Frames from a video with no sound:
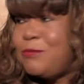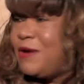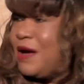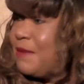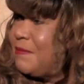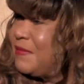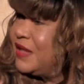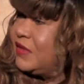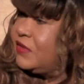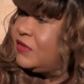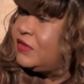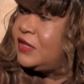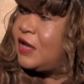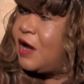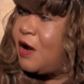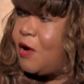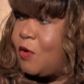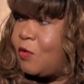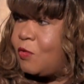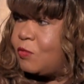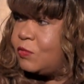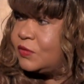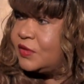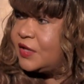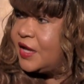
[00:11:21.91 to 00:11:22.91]
women
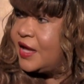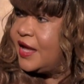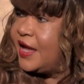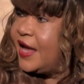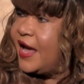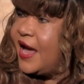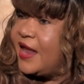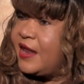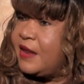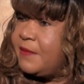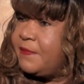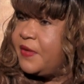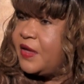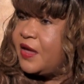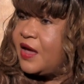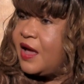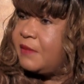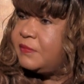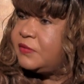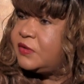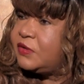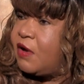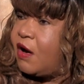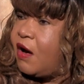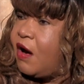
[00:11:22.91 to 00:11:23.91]
don't. And it
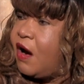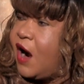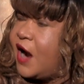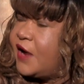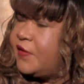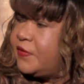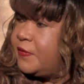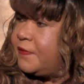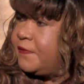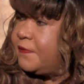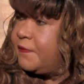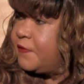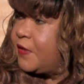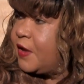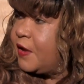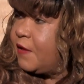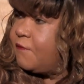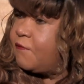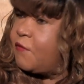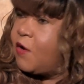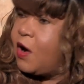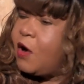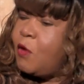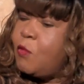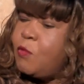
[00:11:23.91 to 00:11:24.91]
becomes hard
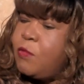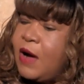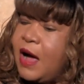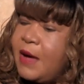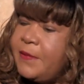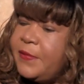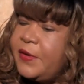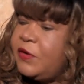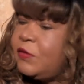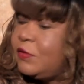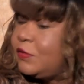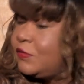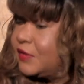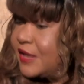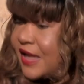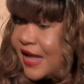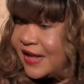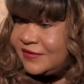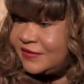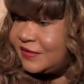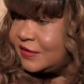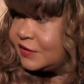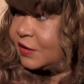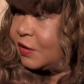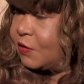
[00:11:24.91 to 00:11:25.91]
for a woman who
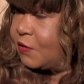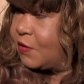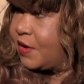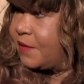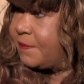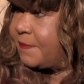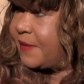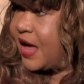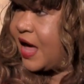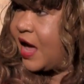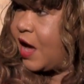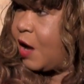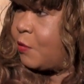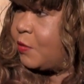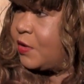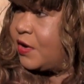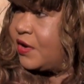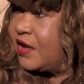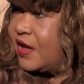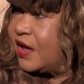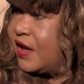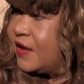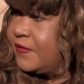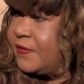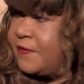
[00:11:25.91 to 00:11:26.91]
doesn't know her
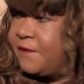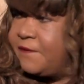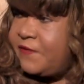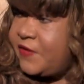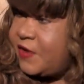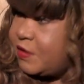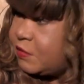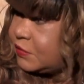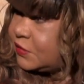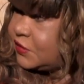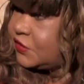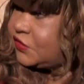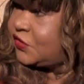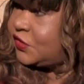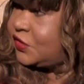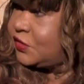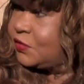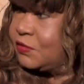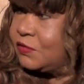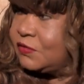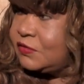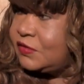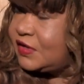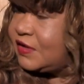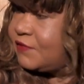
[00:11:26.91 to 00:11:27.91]
power to fill the
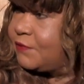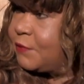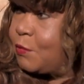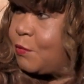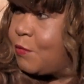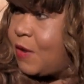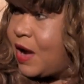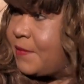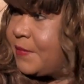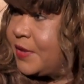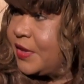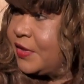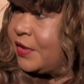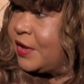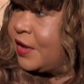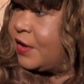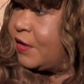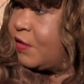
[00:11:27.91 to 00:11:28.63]
shoes of a woman